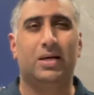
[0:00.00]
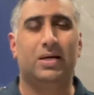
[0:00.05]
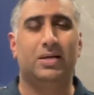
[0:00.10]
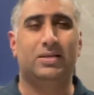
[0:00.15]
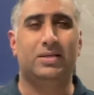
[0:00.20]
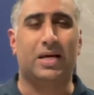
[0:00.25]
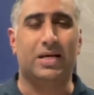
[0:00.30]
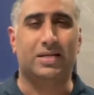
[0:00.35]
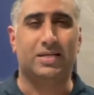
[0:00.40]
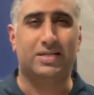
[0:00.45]

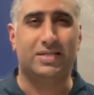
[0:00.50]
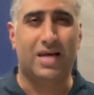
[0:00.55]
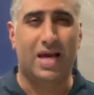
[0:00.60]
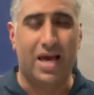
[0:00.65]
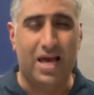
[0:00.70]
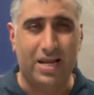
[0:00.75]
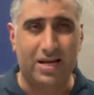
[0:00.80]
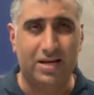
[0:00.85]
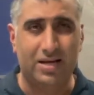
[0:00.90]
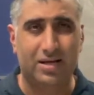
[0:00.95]
Day
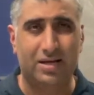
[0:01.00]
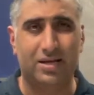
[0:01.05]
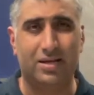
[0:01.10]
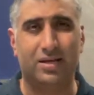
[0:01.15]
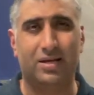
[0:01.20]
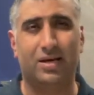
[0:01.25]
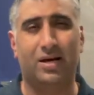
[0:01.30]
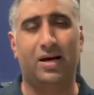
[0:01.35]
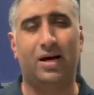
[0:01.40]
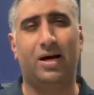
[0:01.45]
10,
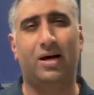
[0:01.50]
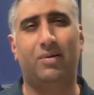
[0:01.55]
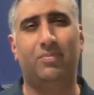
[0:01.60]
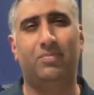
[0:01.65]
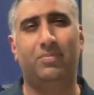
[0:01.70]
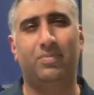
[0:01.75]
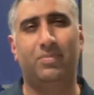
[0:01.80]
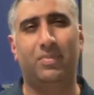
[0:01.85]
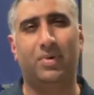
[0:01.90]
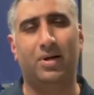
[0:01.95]

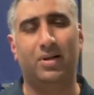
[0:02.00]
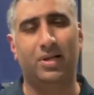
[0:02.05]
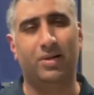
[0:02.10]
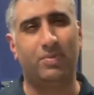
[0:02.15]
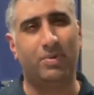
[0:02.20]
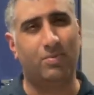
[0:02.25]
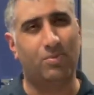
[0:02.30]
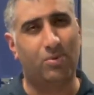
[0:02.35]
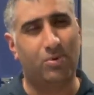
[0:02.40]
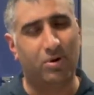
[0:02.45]
um, a
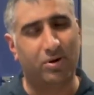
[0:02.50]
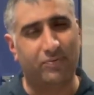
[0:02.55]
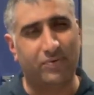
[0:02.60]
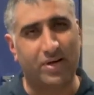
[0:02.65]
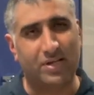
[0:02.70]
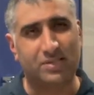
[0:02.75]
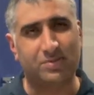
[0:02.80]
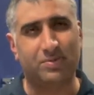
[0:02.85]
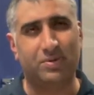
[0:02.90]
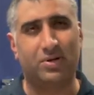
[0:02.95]
little bit more
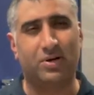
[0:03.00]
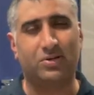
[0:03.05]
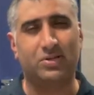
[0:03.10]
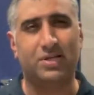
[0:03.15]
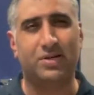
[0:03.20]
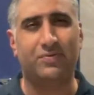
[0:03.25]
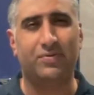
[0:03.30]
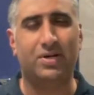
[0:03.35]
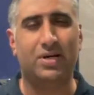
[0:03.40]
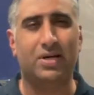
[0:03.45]
advancement in
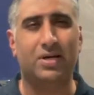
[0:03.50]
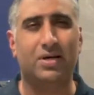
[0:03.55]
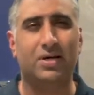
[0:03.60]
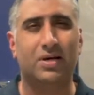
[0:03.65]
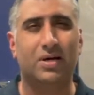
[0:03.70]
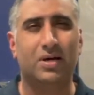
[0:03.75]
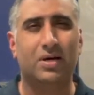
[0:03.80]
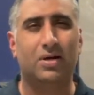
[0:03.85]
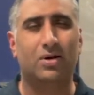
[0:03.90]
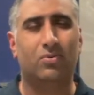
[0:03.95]
activity.
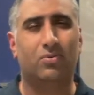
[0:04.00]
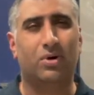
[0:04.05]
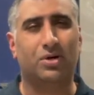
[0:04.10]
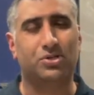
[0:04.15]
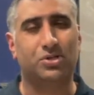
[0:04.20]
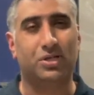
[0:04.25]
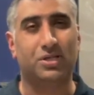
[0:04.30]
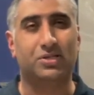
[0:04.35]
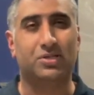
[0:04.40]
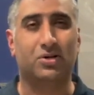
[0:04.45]
We're
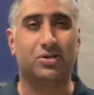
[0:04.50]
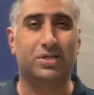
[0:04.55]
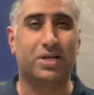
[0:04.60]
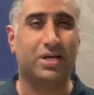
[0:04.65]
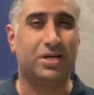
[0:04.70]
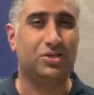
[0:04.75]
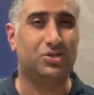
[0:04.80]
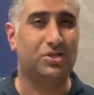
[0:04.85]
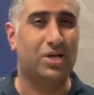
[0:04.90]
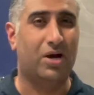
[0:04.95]
actually gonna start
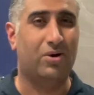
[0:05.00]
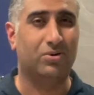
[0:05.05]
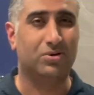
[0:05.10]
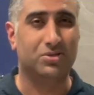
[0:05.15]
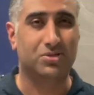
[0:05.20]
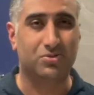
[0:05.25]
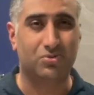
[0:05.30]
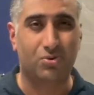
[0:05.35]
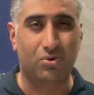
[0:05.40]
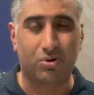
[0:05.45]
taking
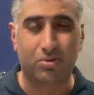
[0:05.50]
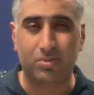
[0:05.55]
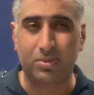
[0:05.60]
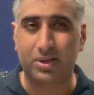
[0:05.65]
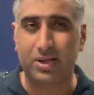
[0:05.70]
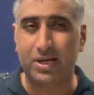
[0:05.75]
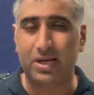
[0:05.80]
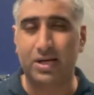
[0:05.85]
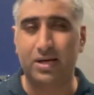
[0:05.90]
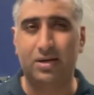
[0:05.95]
showers
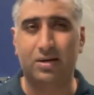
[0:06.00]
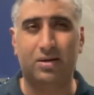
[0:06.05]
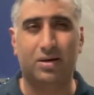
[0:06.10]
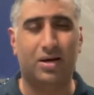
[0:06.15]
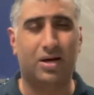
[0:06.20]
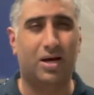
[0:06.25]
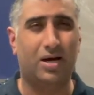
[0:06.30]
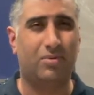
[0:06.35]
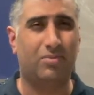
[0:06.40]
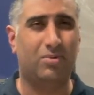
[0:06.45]
normally.
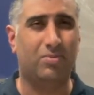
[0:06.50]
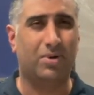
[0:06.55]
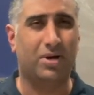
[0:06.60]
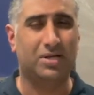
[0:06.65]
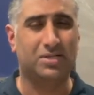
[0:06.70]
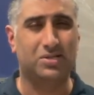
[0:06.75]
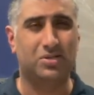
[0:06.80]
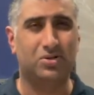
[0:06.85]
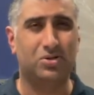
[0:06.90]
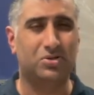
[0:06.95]
Um, we'll
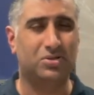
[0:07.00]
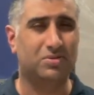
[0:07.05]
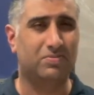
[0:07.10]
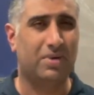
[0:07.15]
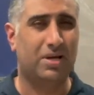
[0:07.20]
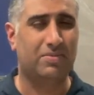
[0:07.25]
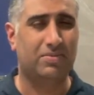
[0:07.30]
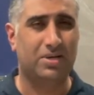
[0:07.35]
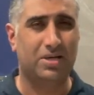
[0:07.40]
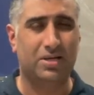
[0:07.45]
probably still use the
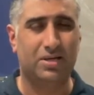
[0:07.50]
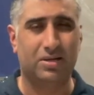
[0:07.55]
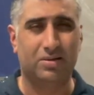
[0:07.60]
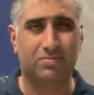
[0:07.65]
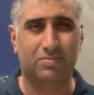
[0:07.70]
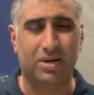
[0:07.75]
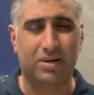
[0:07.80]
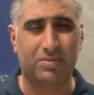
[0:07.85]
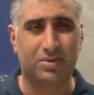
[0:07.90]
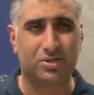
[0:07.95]
baby
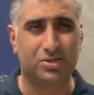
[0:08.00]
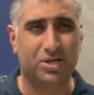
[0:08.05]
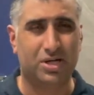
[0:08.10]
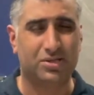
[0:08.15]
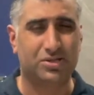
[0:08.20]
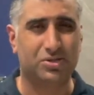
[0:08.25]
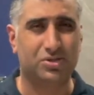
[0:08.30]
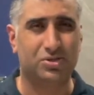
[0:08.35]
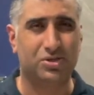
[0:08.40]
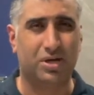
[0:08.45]
baby
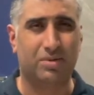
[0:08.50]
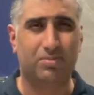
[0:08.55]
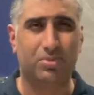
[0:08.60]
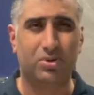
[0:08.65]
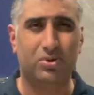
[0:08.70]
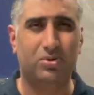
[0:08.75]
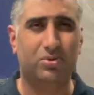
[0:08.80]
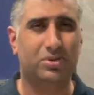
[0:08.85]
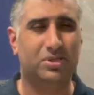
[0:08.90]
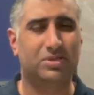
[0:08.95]
Johnson
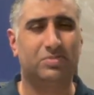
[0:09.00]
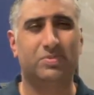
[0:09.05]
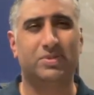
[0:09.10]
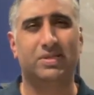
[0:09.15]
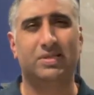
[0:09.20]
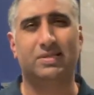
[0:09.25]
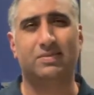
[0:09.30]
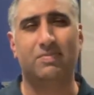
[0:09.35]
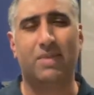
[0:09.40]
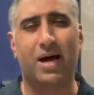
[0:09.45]
shampoo just because
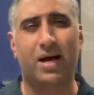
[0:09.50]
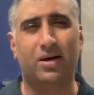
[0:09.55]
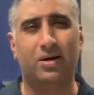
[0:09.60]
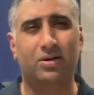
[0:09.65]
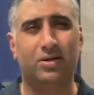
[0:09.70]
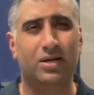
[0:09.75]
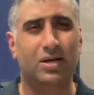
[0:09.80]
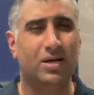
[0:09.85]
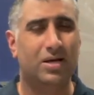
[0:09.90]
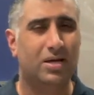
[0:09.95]
it's
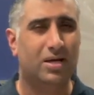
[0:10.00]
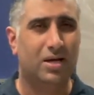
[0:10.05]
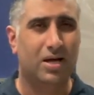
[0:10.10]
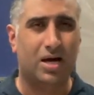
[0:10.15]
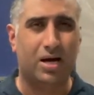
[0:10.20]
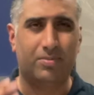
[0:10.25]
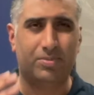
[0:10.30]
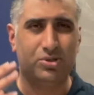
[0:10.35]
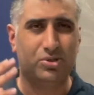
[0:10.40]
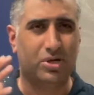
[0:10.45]
mild,
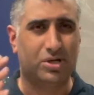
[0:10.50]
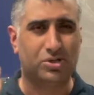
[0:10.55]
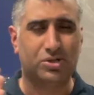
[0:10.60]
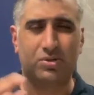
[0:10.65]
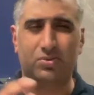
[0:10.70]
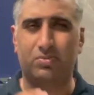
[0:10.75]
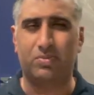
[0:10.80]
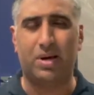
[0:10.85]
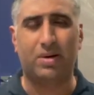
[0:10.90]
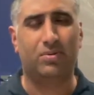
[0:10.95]
uh, but you
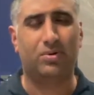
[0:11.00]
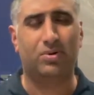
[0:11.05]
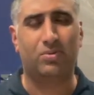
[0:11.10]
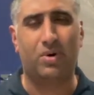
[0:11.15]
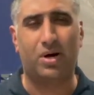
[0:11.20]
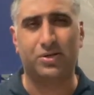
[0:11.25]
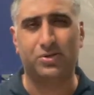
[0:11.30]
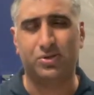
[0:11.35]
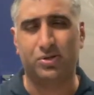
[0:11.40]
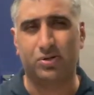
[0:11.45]
actually will be able to
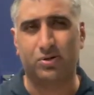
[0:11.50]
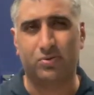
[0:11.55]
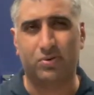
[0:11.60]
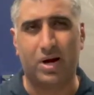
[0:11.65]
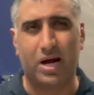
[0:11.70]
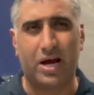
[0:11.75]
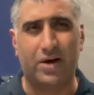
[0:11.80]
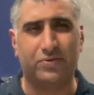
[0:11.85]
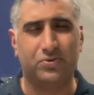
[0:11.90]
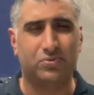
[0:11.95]
wash your
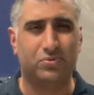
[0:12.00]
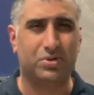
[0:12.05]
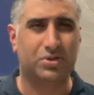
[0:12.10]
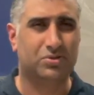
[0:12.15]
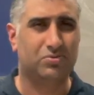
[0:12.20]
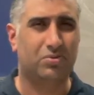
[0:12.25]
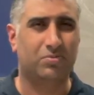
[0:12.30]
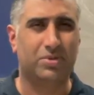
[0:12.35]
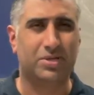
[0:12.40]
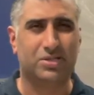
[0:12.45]
grafts. We
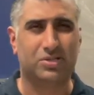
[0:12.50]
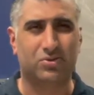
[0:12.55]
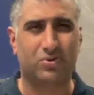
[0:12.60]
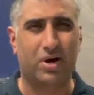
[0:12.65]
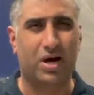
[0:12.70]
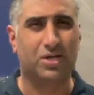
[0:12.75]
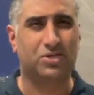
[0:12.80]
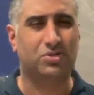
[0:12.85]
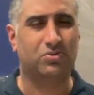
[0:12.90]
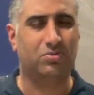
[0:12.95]
just won't be
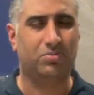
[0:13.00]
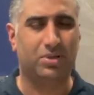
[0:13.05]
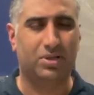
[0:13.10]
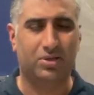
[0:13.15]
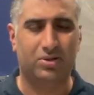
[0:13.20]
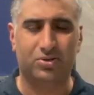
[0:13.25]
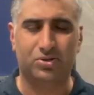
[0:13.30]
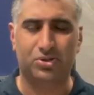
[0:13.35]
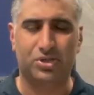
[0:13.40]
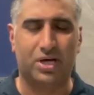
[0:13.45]
scratching. will be a
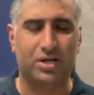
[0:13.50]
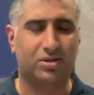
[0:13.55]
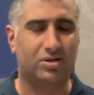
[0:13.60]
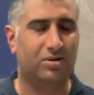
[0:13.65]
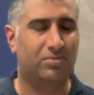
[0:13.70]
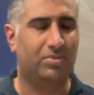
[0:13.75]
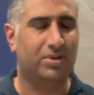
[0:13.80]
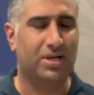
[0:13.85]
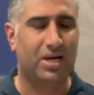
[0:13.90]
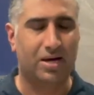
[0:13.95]
little
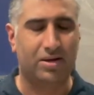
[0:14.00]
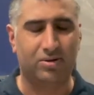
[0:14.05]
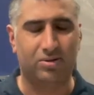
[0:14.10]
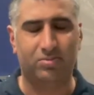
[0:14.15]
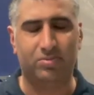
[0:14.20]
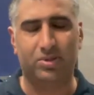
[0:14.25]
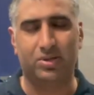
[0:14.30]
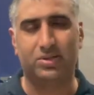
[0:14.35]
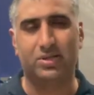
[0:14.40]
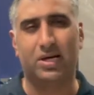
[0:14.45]
gentle, but yeah, you'll
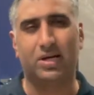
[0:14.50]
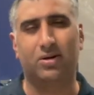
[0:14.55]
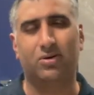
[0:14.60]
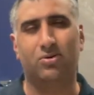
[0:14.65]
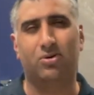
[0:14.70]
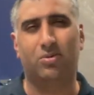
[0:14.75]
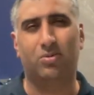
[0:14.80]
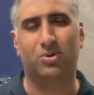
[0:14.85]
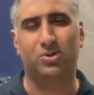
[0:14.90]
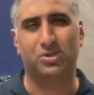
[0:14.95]
be able to take a
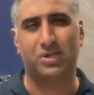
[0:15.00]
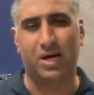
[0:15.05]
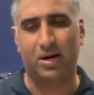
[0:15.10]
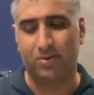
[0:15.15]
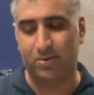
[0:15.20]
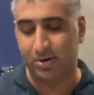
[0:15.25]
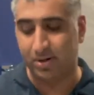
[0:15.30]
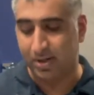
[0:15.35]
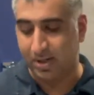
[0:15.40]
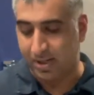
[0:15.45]
normal
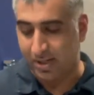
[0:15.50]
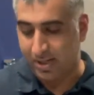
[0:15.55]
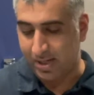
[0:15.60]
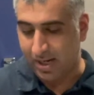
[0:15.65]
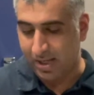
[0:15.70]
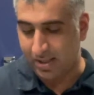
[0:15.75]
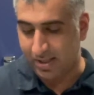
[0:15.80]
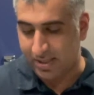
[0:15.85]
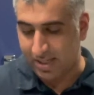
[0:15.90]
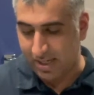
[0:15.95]
shower
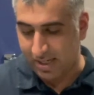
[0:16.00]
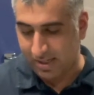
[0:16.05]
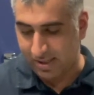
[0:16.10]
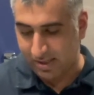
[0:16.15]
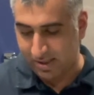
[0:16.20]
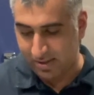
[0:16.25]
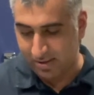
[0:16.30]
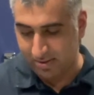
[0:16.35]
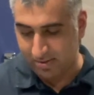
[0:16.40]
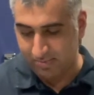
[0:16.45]
on the day,
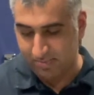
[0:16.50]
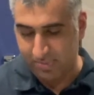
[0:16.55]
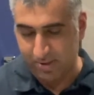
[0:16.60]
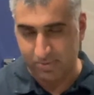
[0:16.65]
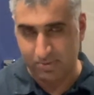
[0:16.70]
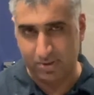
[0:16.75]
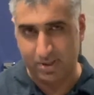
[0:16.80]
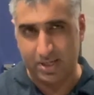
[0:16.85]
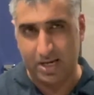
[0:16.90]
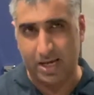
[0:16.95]
and that'll be
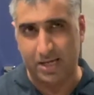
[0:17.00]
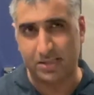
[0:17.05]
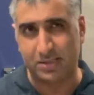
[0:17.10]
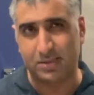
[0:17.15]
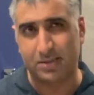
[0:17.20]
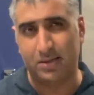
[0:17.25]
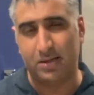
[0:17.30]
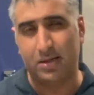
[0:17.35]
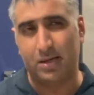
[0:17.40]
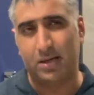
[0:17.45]
really
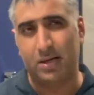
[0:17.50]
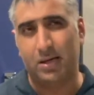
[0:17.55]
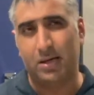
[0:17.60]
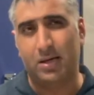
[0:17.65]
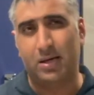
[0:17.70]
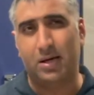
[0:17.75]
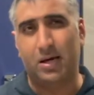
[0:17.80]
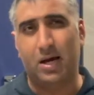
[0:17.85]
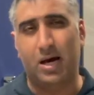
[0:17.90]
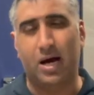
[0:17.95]
nice.
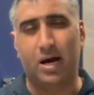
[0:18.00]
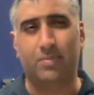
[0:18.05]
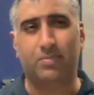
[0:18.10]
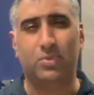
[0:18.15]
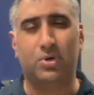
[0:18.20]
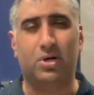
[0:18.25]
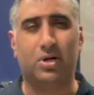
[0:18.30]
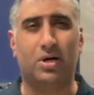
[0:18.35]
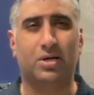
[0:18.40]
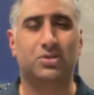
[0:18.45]

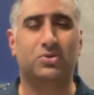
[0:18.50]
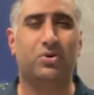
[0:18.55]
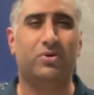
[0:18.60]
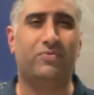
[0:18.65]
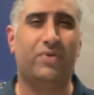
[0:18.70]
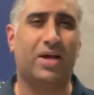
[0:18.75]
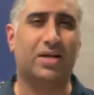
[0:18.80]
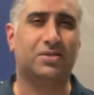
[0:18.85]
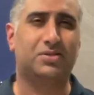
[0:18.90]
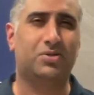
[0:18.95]
Um, you can also
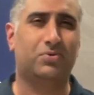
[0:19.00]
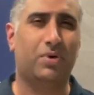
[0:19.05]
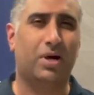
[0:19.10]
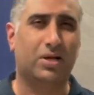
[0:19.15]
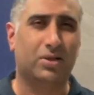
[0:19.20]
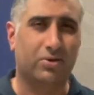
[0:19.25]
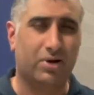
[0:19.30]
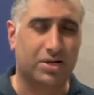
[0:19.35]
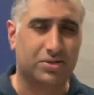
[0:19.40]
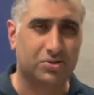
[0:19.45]
advance to
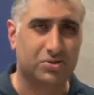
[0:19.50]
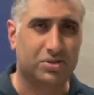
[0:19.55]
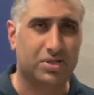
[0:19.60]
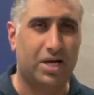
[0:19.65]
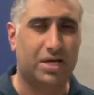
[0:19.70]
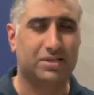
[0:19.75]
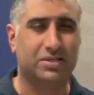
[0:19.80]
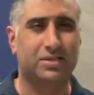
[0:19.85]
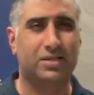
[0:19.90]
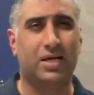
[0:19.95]
regular
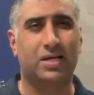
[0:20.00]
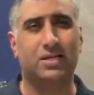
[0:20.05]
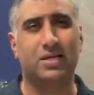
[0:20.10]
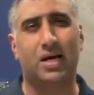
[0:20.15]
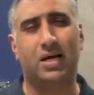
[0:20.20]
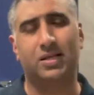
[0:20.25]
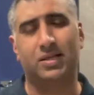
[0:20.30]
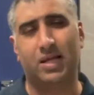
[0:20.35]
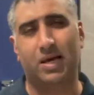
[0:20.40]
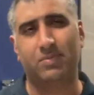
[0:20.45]
exercise in day
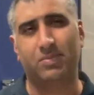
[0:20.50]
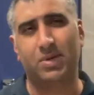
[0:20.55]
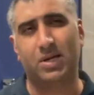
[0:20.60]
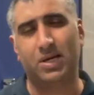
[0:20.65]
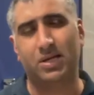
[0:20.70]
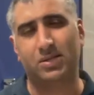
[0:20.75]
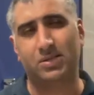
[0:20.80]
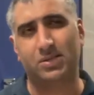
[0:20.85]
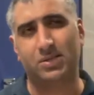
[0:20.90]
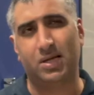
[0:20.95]
10. That
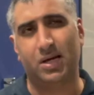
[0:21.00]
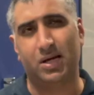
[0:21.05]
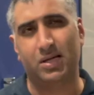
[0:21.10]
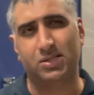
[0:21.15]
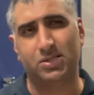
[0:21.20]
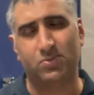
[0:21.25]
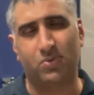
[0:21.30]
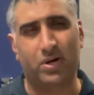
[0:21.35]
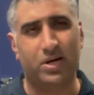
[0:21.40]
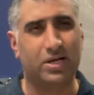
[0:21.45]
means uh,
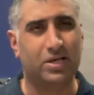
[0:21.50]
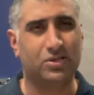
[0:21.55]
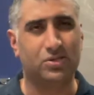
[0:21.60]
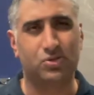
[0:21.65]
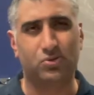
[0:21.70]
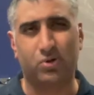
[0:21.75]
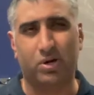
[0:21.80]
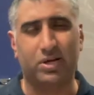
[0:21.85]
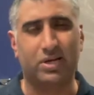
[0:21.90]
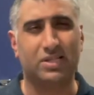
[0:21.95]
sweating and
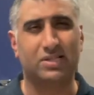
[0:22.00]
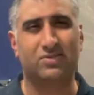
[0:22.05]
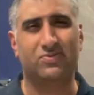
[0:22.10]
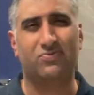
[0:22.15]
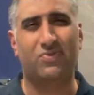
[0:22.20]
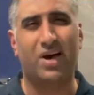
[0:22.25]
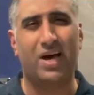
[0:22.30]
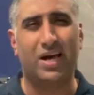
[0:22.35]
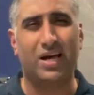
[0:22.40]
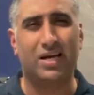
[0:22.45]
straining is
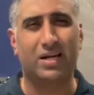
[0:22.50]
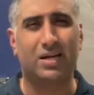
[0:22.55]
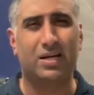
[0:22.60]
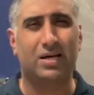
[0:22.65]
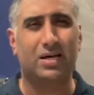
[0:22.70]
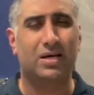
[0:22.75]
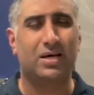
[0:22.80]
fine.